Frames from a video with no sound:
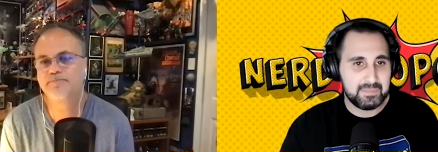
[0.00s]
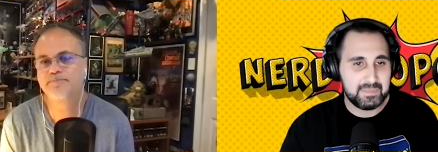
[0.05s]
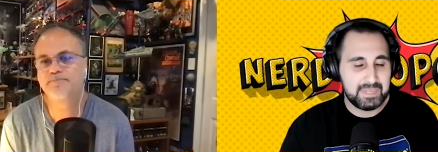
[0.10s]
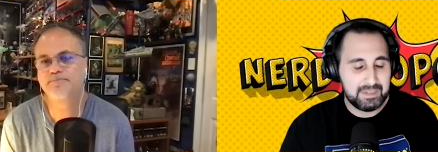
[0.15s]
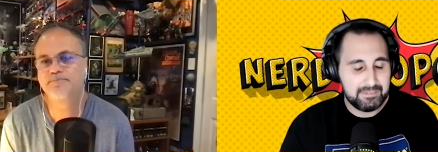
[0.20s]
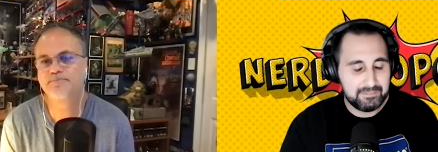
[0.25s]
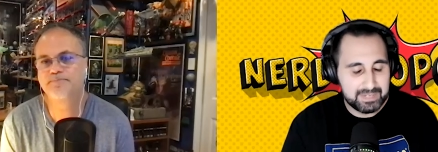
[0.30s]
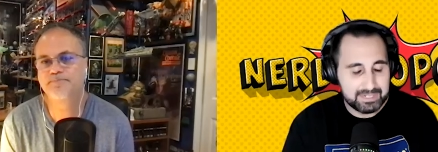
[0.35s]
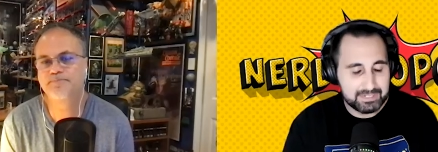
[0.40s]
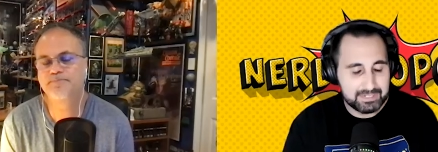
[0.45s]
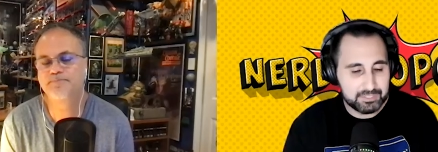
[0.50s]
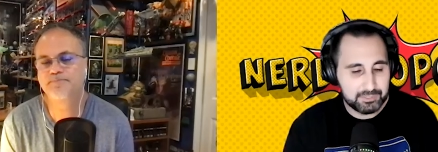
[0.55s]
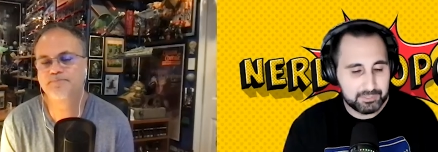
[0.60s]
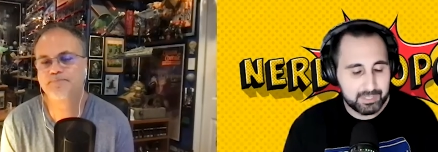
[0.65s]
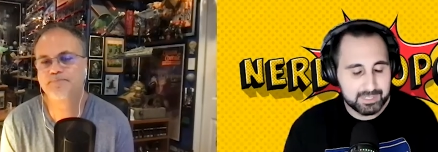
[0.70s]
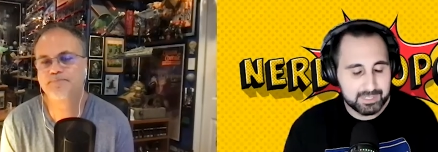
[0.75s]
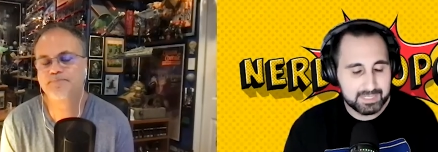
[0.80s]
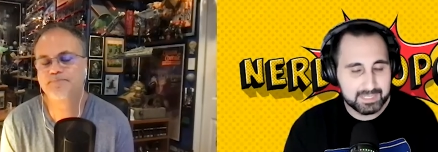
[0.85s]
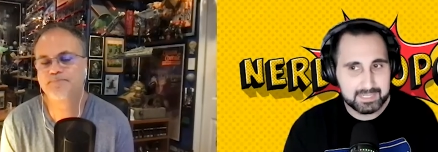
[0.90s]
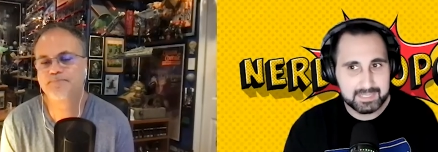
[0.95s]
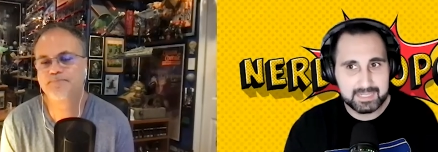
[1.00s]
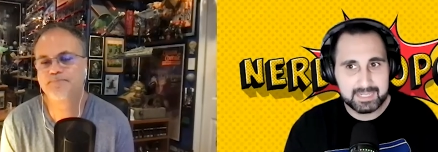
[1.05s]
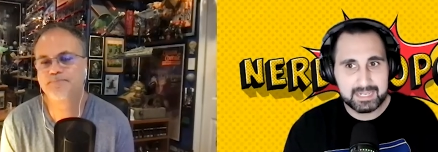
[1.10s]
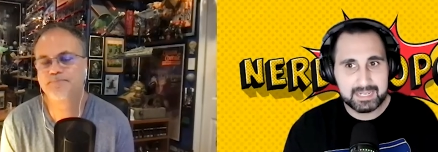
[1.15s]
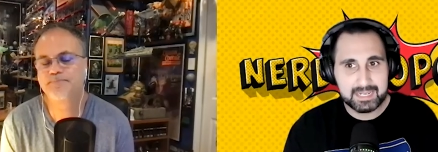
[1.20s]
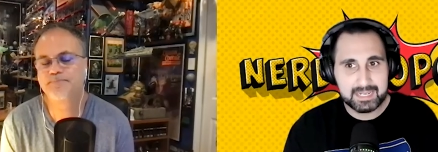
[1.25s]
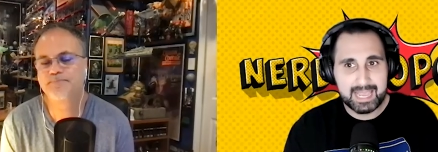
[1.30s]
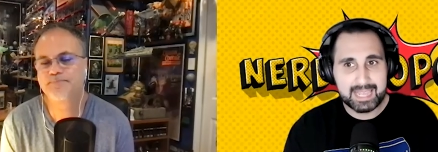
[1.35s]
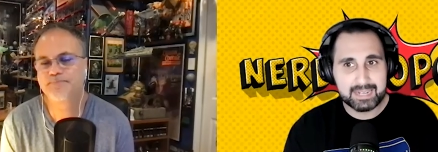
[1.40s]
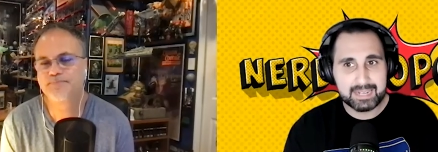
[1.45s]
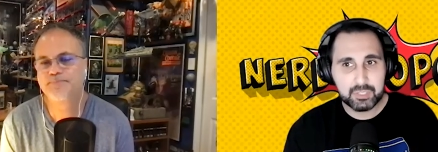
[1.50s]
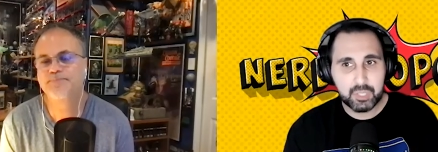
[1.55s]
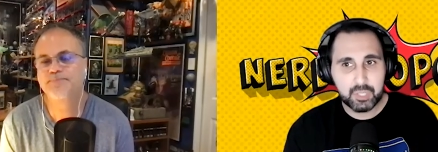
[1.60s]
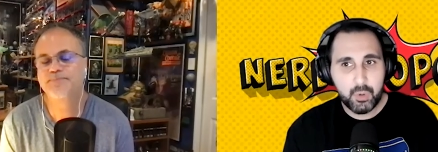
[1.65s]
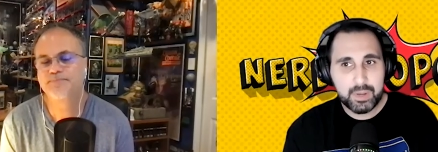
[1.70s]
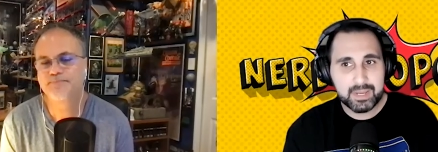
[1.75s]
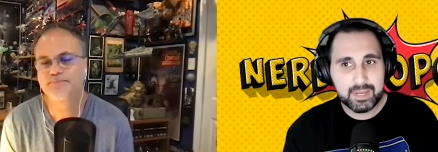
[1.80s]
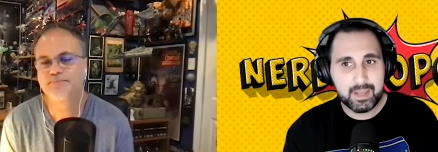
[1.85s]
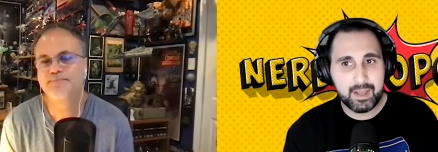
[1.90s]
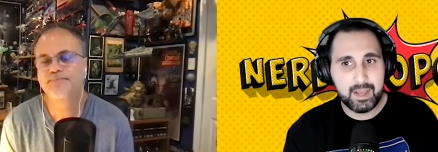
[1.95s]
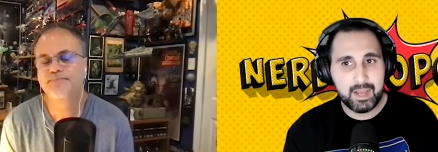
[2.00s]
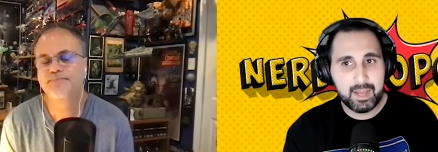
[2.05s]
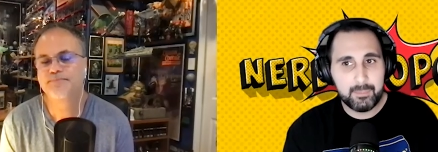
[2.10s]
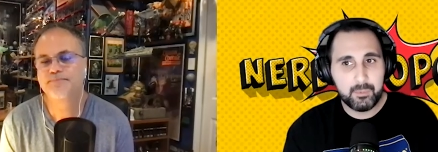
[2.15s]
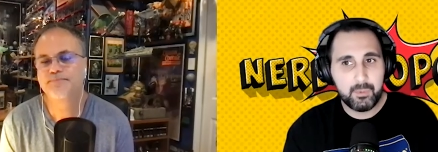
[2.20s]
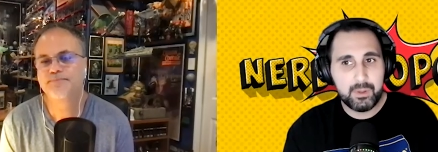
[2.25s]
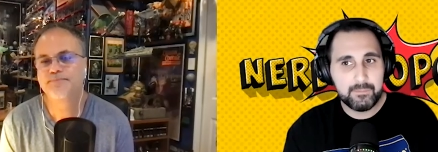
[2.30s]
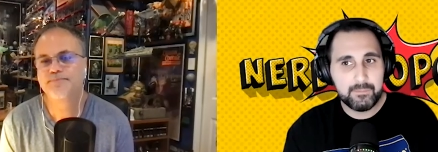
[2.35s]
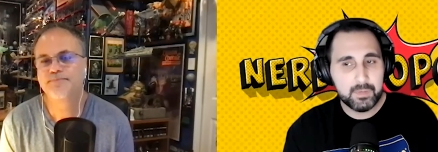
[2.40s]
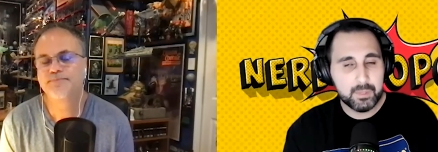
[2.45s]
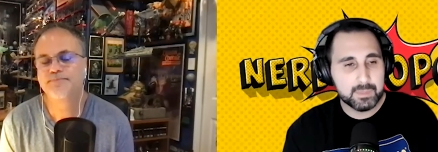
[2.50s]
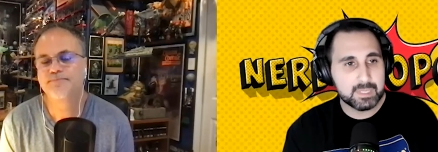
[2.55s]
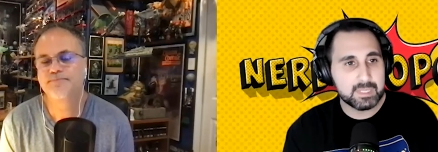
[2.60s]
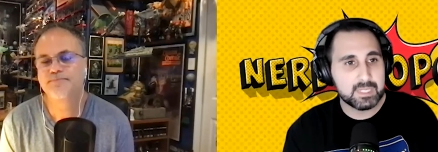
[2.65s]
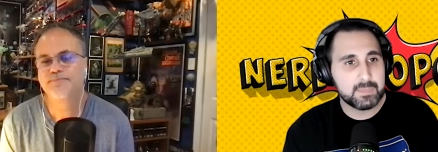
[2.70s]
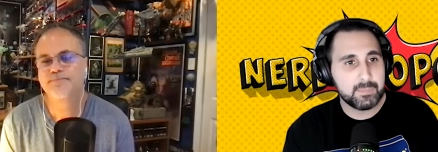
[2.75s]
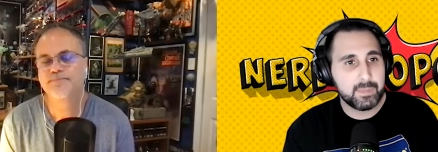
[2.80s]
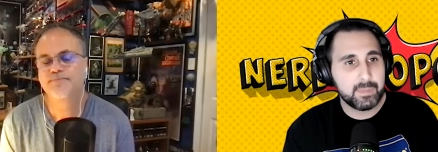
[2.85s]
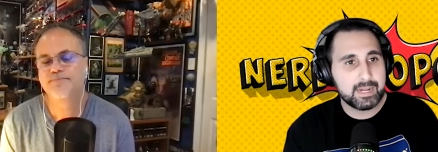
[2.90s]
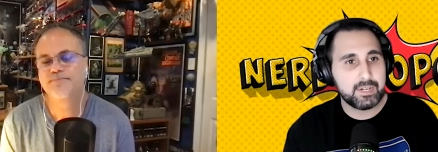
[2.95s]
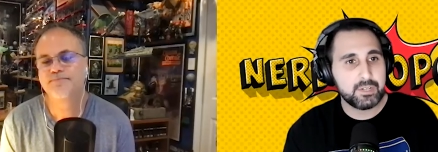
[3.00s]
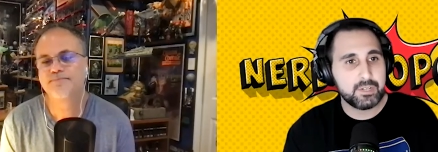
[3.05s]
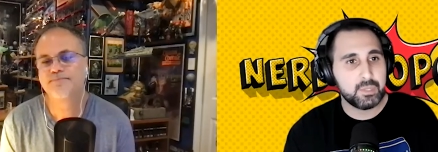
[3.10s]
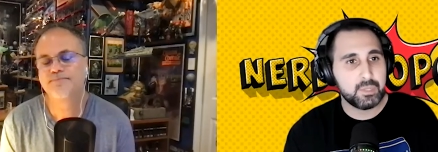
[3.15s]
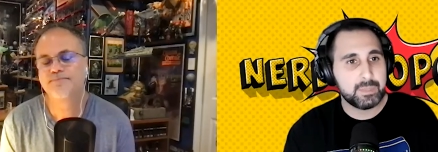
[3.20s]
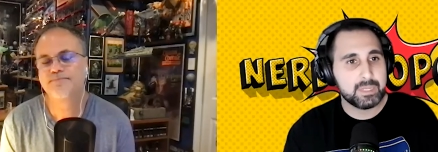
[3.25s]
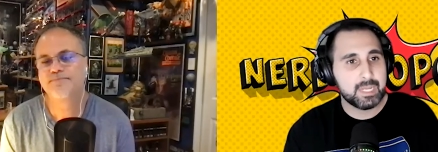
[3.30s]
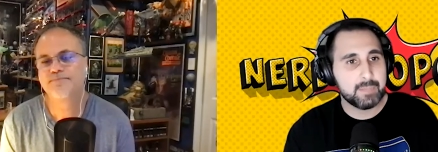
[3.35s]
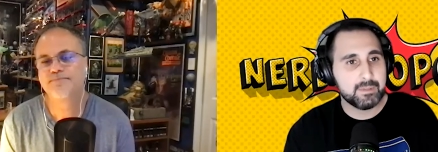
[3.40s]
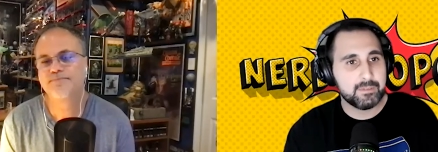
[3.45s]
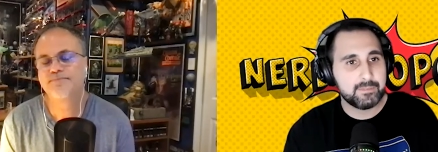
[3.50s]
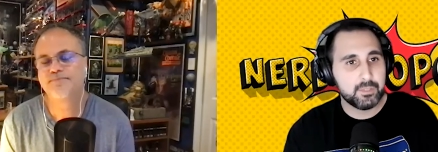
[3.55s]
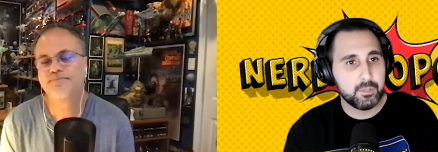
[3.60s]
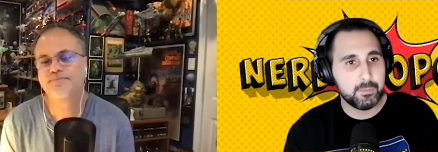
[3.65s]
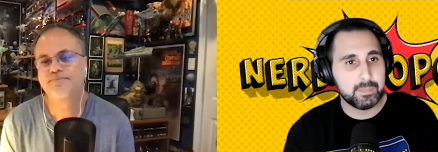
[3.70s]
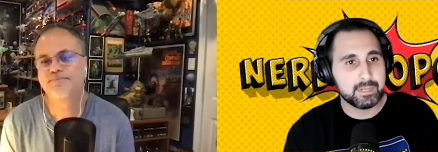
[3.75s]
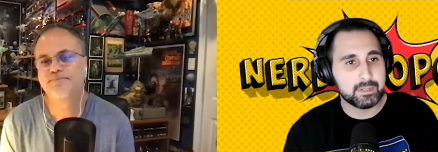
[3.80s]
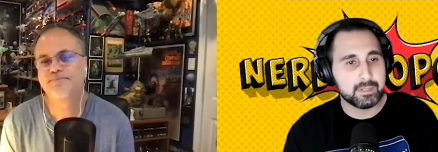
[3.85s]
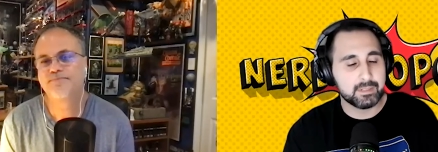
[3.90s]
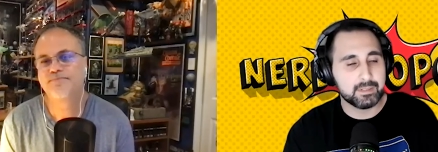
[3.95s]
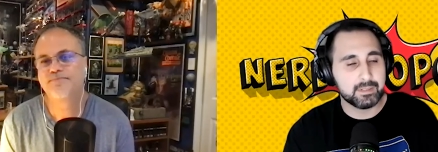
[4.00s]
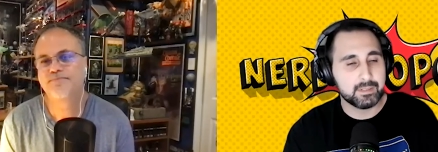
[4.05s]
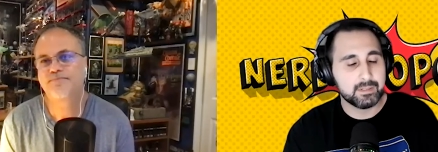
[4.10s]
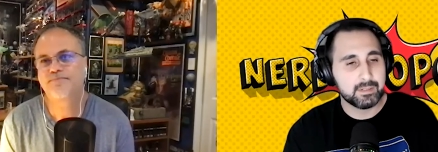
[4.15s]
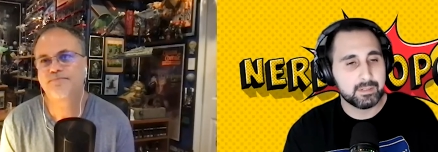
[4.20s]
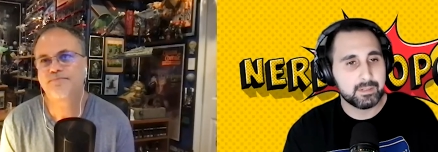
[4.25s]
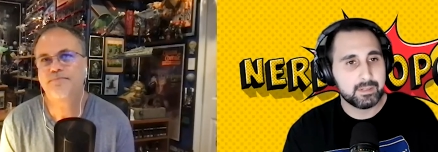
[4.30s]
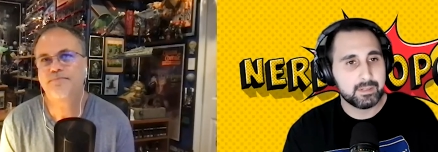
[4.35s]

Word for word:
Speaker 1: Yeah, fingers crossed indeed. And growing up, what films inspired you to become a filmmaker?